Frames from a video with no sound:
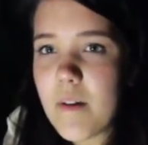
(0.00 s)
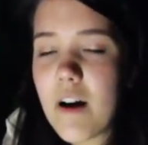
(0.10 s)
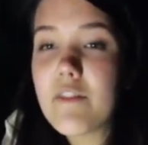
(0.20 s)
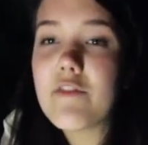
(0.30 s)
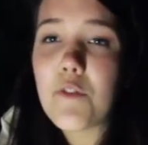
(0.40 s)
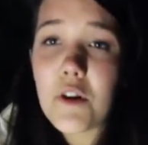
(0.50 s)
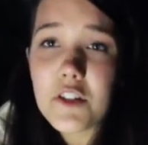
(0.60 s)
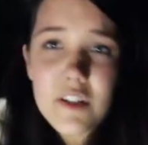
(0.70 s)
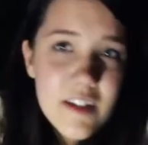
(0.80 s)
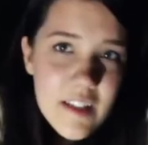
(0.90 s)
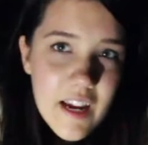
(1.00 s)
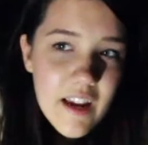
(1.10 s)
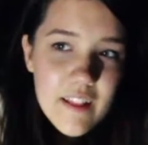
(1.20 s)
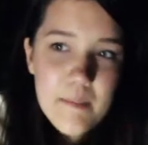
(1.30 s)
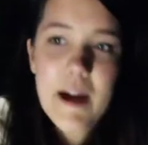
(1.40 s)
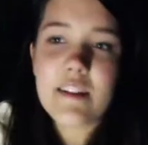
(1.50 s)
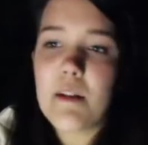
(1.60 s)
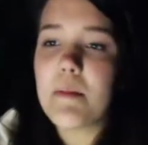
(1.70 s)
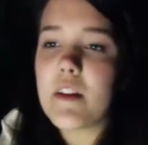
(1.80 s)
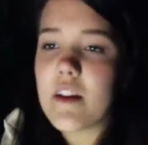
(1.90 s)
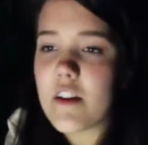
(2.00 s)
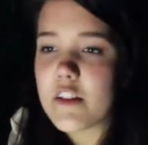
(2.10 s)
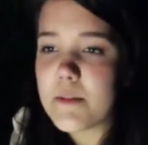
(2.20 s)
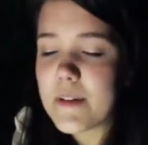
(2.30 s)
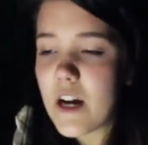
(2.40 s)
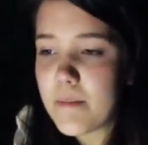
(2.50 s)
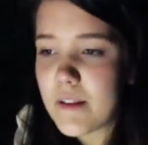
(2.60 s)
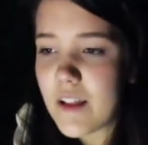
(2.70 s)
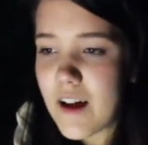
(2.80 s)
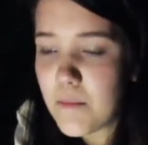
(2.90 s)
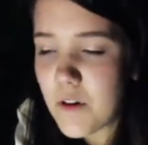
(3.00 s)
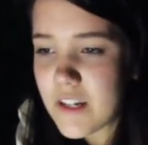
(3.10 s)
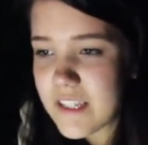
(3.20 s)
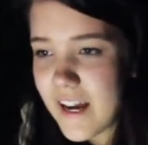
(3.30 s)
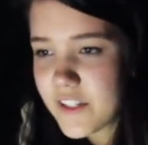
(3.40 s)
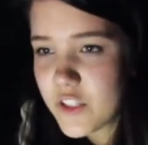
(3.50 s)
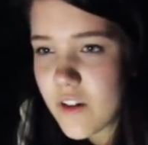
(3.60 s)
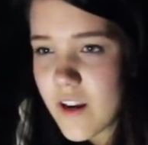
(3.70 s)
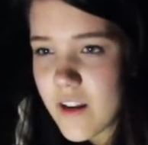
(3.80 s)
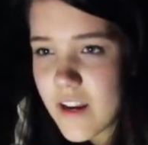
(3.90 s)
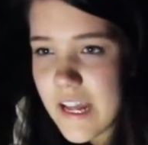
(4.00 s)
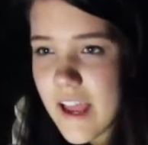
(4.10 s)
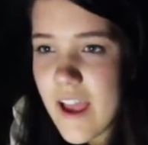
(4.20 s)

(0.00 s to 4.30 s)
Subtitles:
unfortunately, in the past couple years, it's become a lot more saturated,